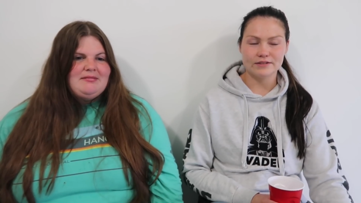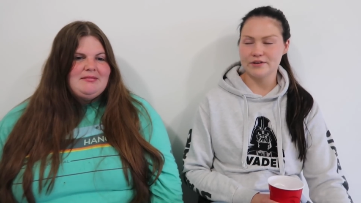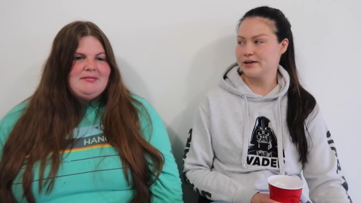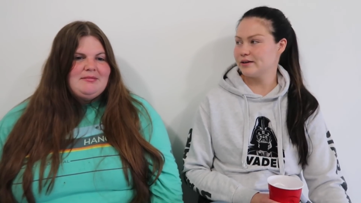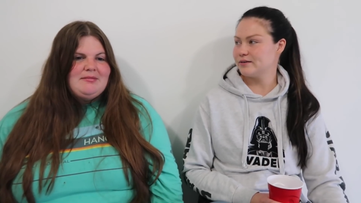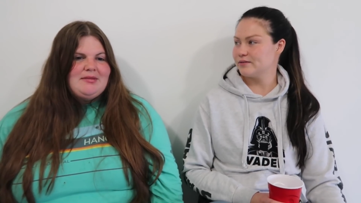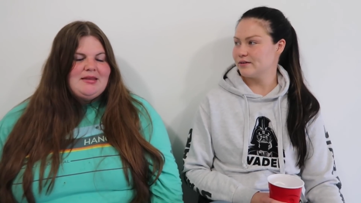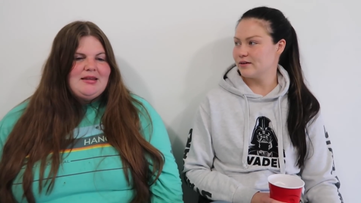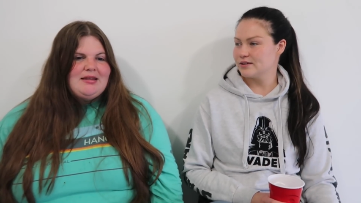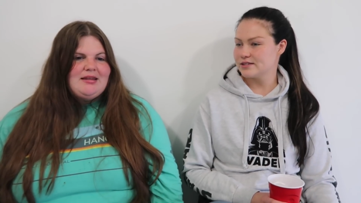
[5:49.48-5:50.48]
Speaker 1: it's
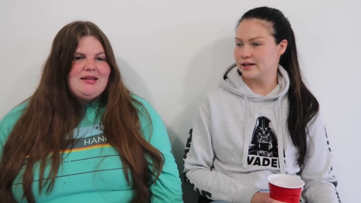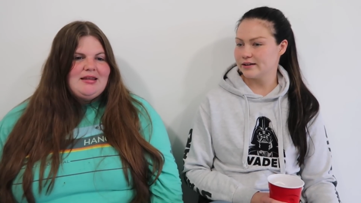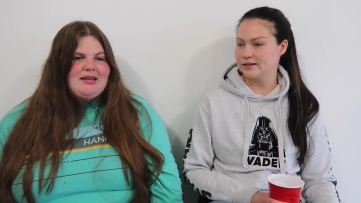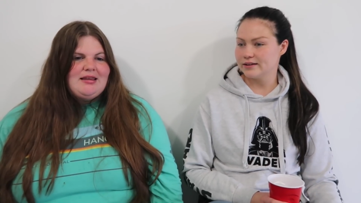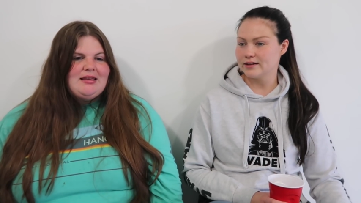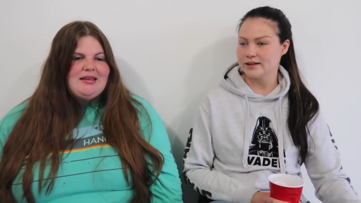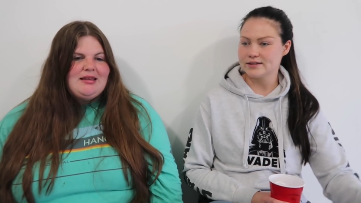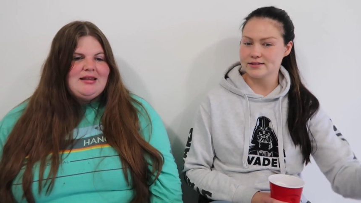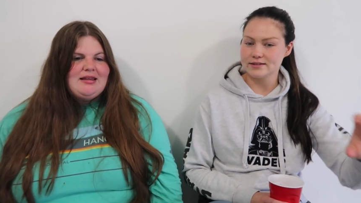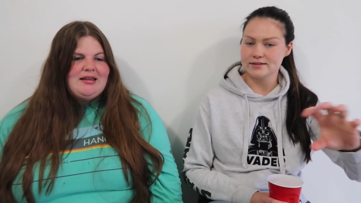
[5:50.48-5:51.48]
very tightly like
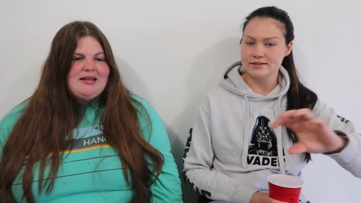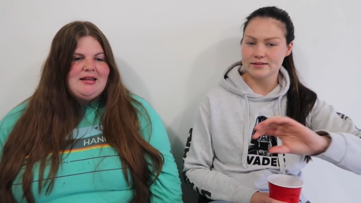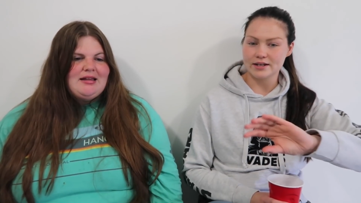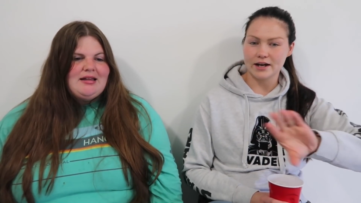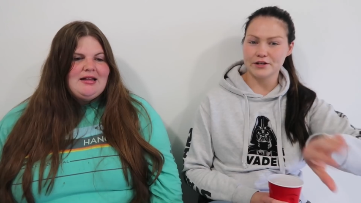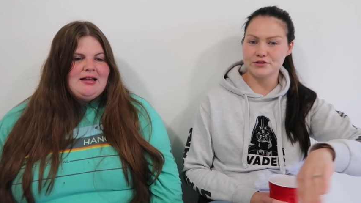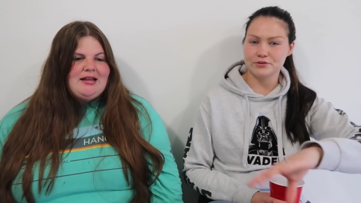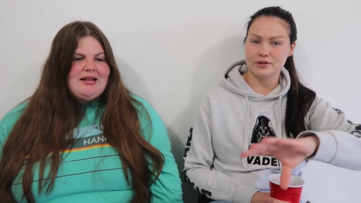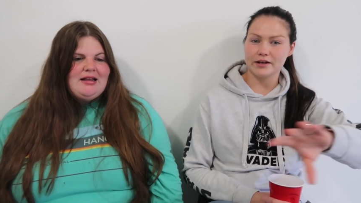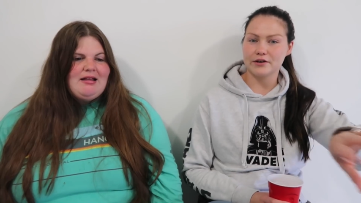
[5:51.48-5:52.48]
tied
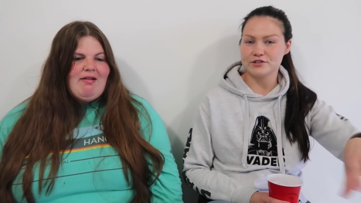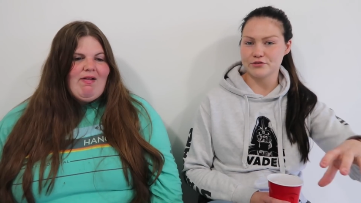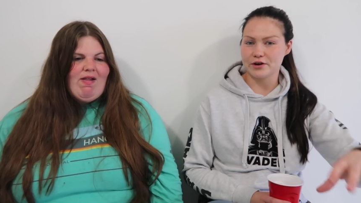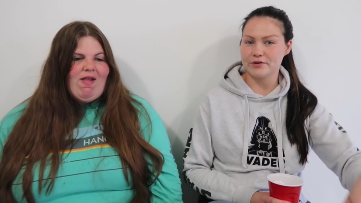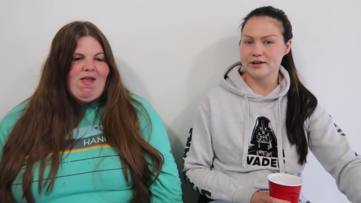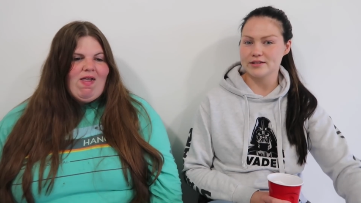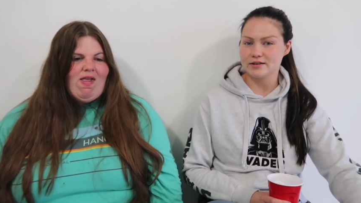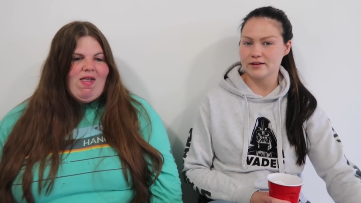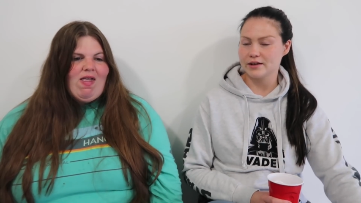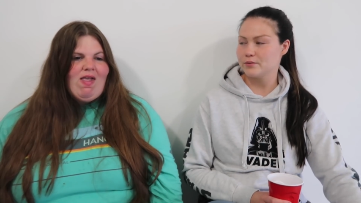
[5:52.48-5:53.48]
to like our surroundings
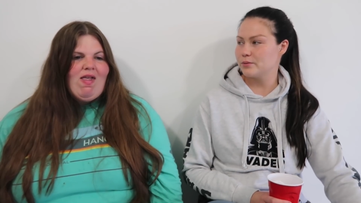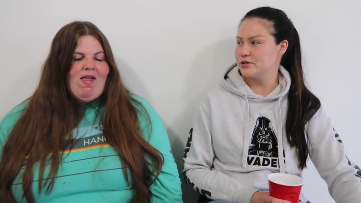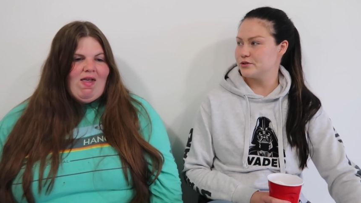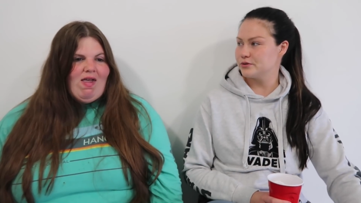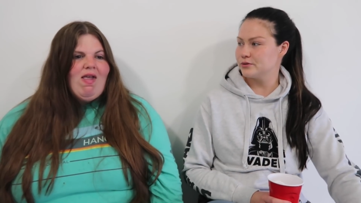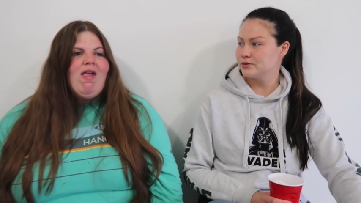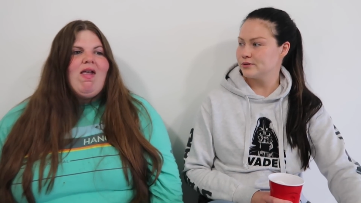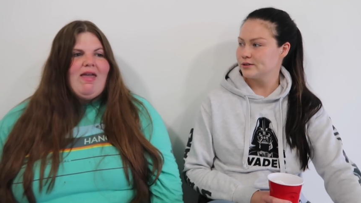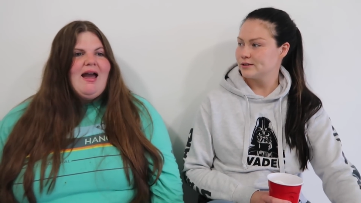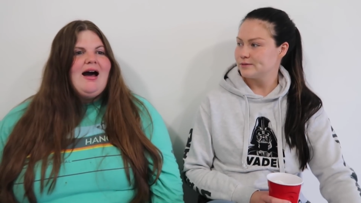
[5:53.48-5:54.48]
and like what we do.
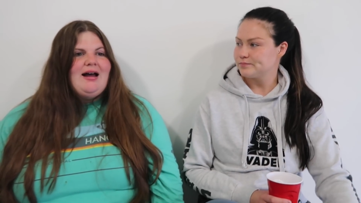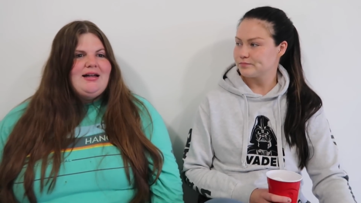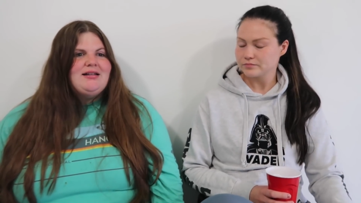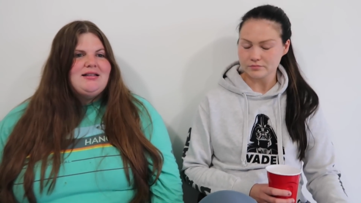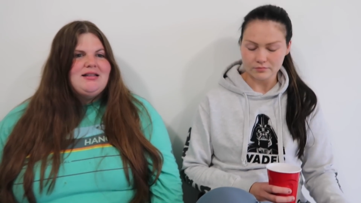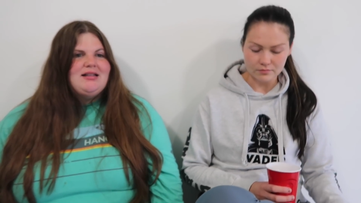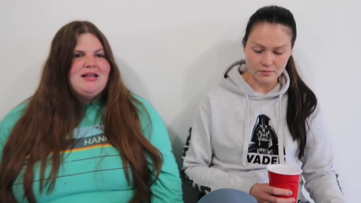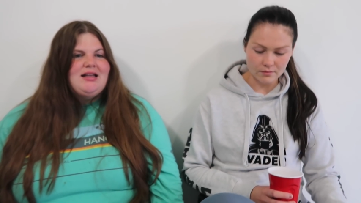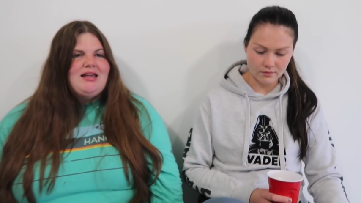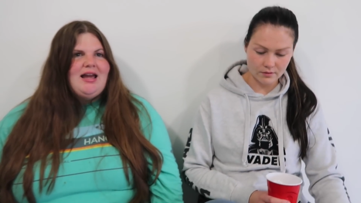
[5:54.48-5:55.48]
Yeah.
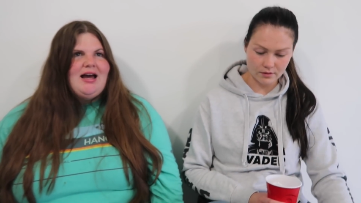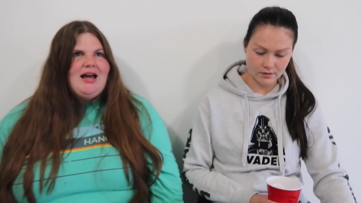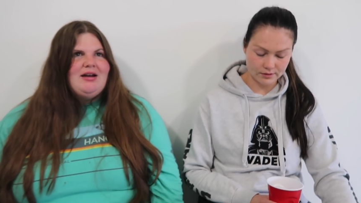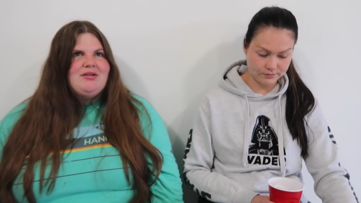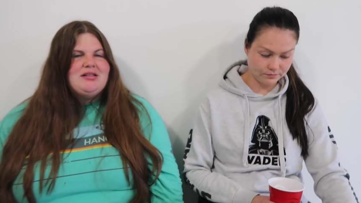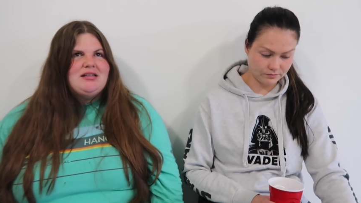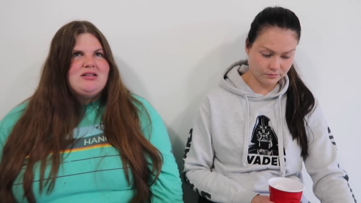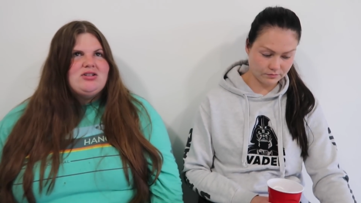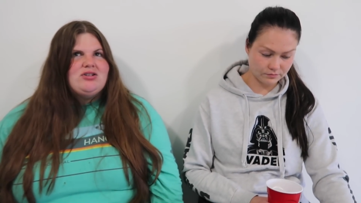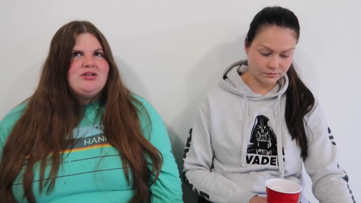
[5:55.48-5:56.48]
Speaker 2: Yeah, I would say
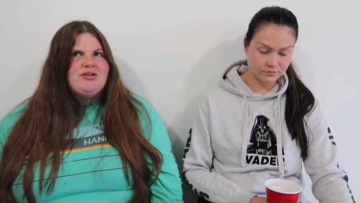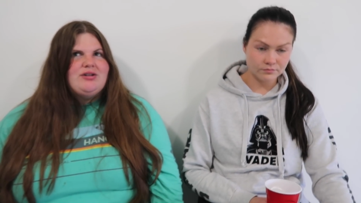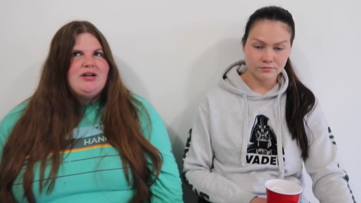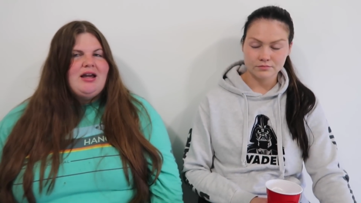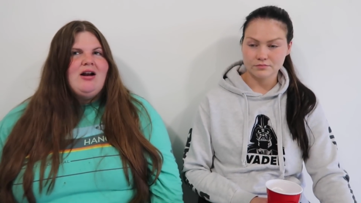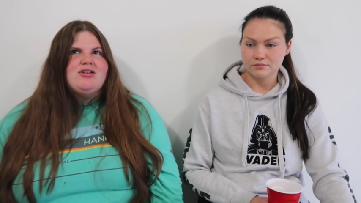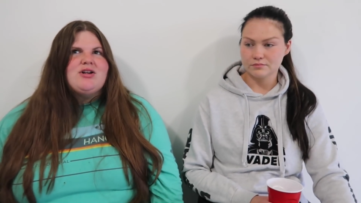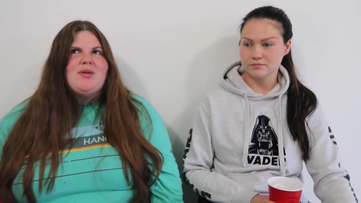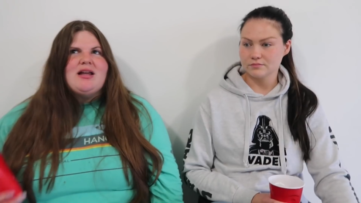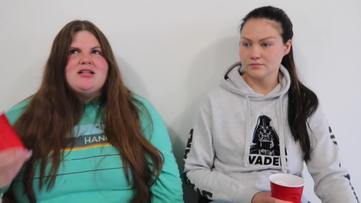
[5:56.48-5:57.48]
that's true. And
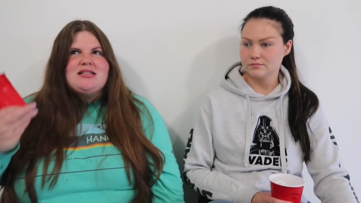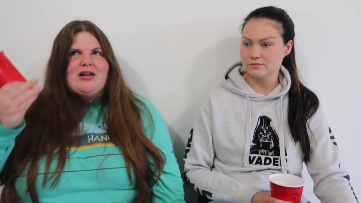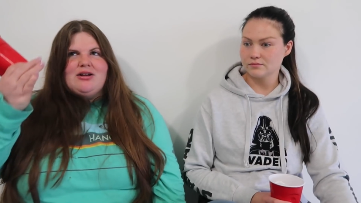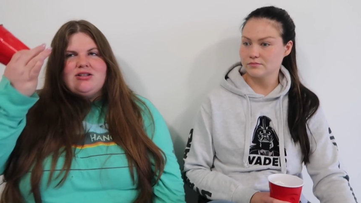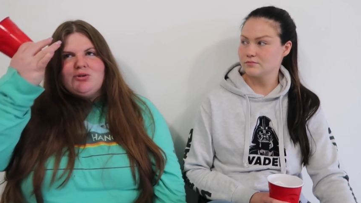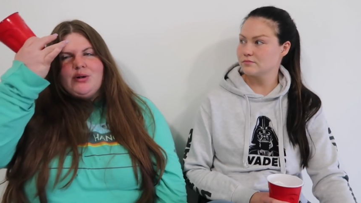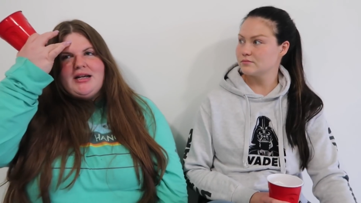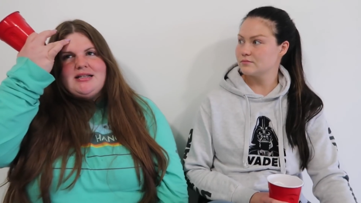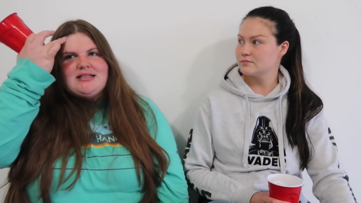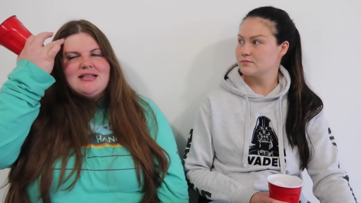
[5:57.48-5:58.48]
also like telling
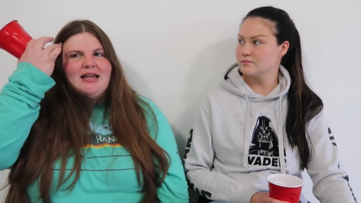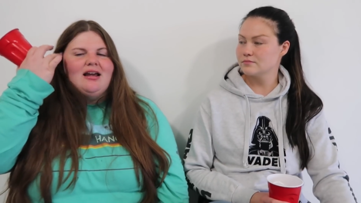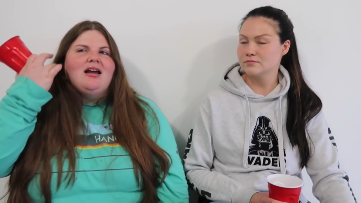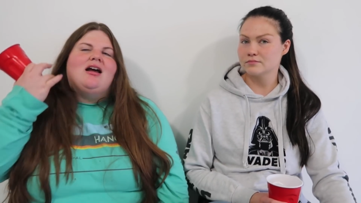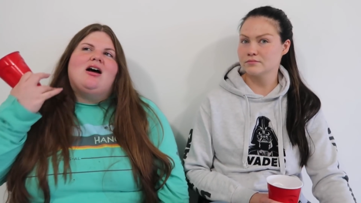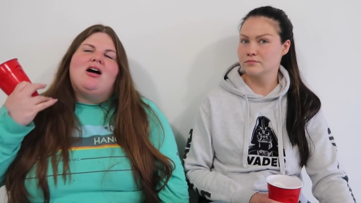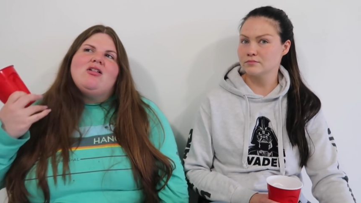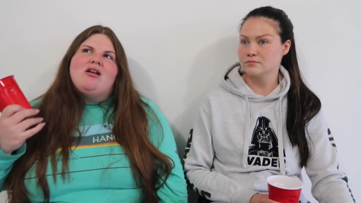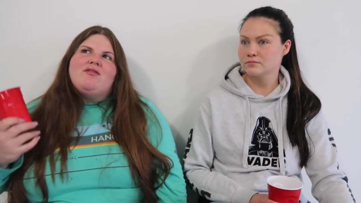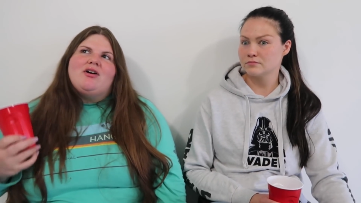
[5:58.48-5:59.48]
stories, like mm-hmm.
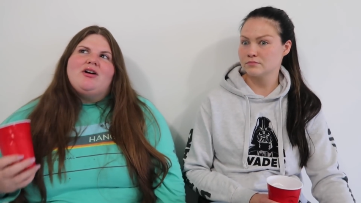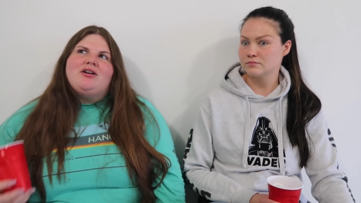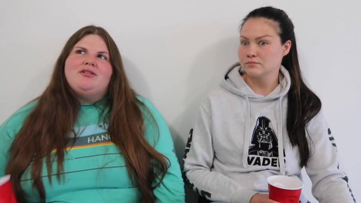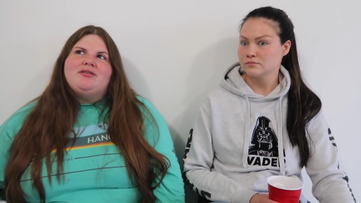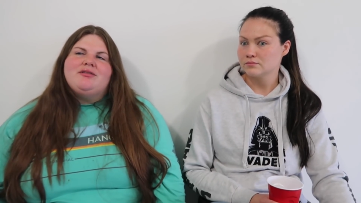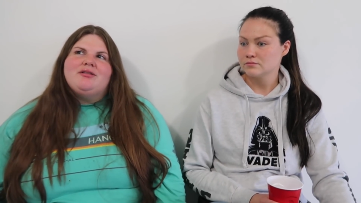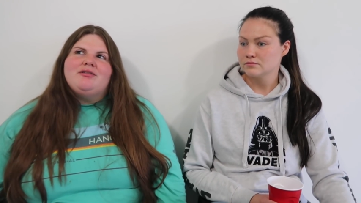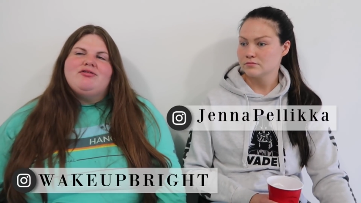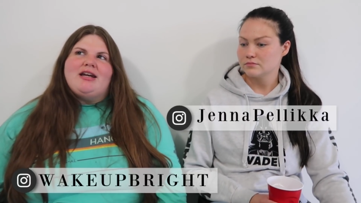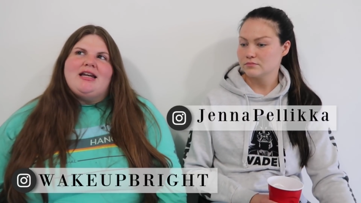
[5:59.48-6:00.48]
a lot of our
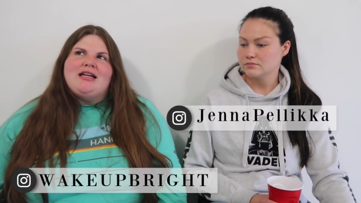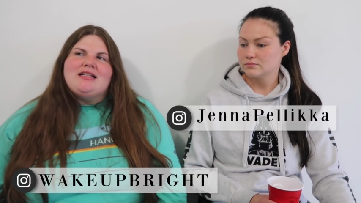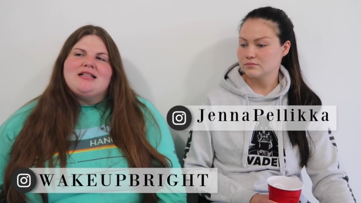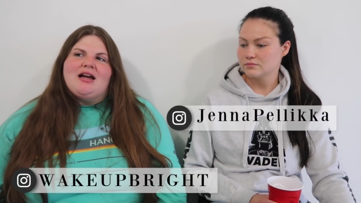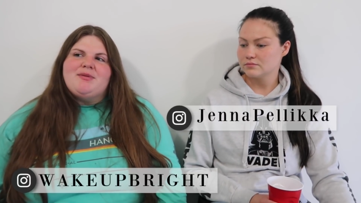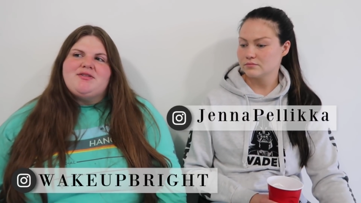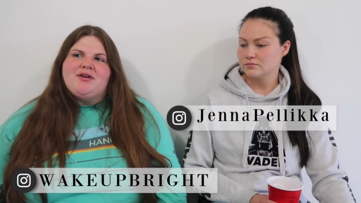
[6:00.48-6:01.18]
funniness comes